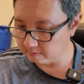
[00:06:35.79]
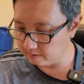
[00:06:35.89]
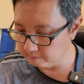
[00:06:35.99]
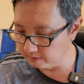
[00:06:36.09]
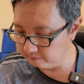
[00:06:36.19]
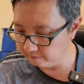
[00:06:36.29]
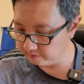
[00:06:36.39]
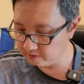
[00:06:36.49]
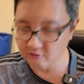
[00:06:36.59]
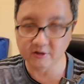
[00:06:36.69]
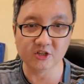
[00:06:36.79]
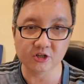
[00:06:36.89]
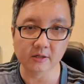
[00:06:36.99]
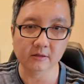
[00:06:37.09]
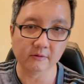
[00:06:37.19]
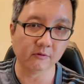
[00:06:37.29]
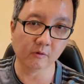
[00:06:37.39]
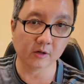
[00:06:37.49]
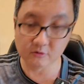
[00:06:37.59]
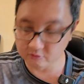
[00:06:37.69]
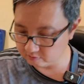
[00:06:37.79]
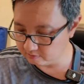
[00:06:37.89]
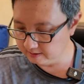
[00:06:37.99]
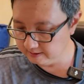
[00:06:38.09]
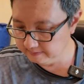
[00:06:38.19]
above in your kitchen if you want to do